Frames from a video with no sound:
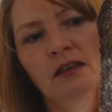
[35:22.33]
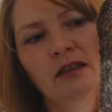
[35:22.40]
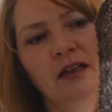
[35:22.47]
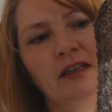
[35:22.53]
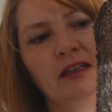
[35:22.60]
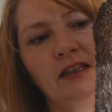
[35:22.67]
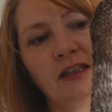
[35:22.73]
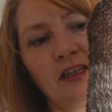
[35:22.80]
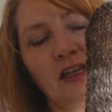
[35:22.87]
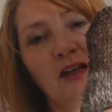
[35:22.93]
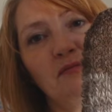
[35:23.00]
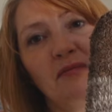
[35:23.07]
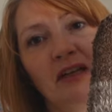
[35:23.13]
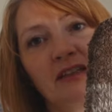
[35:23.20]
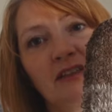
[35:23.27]
And then I
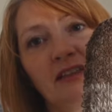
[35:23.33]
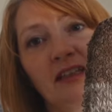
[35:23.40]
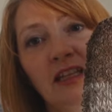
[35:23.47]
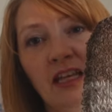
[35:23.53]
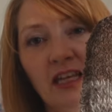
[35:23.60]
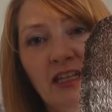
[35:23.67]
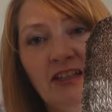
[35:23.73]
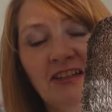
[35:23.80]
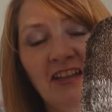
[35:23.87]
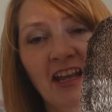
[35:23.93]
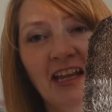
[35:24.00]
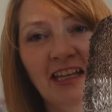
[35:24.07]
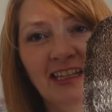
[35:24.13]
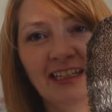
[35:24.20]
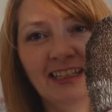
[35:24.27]
came back to this
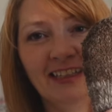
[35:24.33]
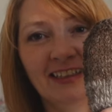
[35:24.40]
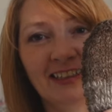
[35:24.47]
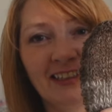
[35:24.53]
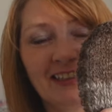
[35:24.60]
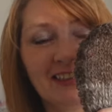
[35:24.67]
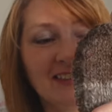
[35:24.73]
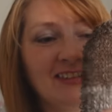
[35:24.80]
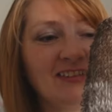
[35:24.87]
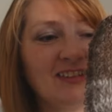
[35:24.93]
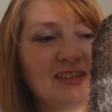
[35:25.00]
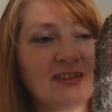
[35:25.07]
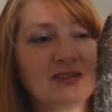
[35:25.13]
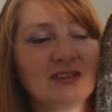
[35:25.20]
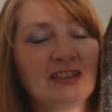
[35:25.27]
because of
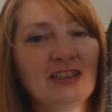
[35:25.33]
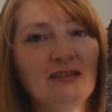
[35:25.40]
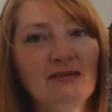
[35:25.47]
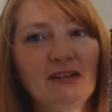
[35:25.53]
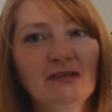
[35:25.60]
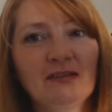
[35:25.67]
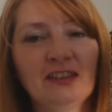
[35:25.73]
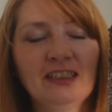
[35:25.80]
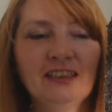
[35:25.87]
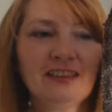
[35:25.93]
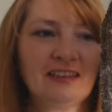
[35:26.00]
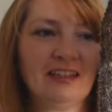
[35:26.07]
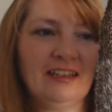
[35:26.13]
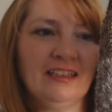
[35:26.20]
the squishy fluffiness.